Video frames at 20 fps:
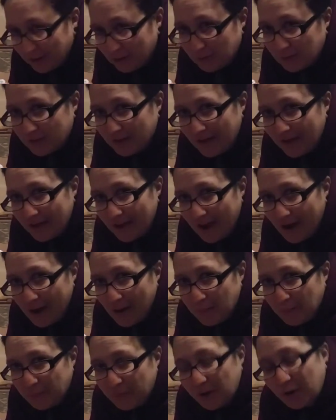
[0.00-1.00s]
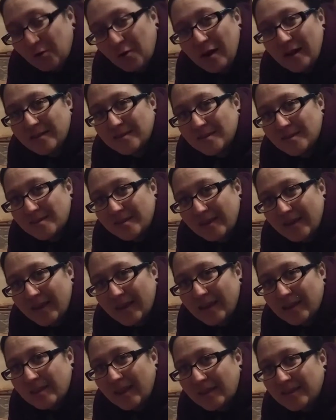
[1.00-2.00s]
those, the crayons as a
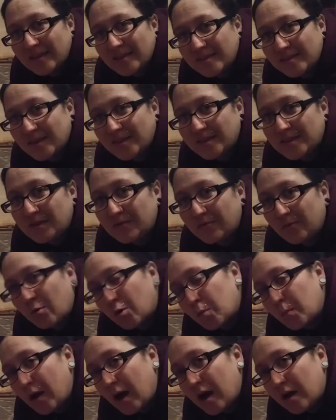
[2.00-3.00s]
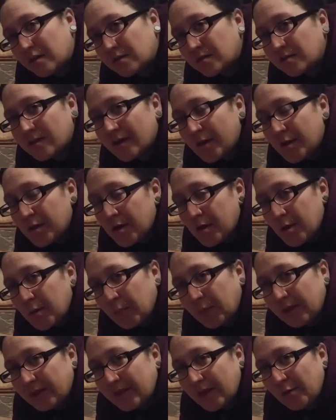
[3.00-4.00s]
kid, like the 64 box,
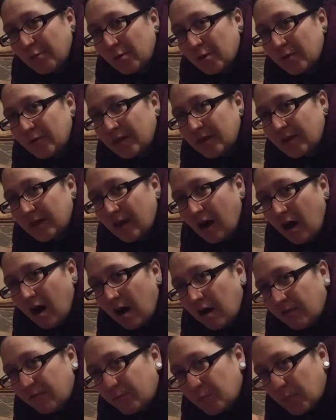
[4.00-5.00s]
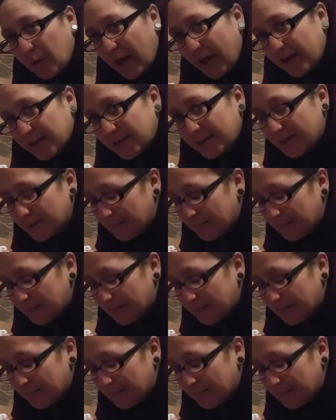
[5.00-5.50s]
but they were the off-brand,